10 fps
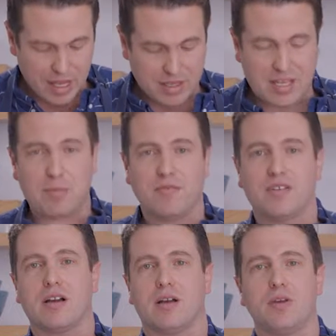The type of
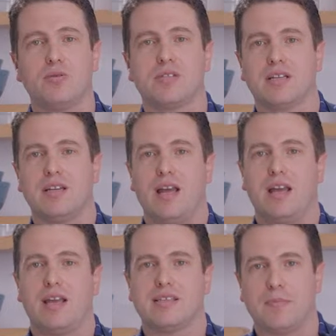duck I'm using
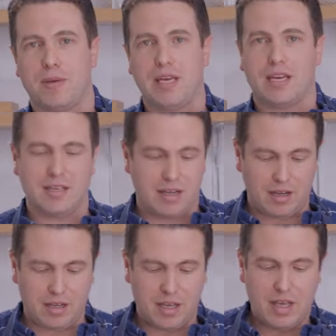today is a Pekin duck.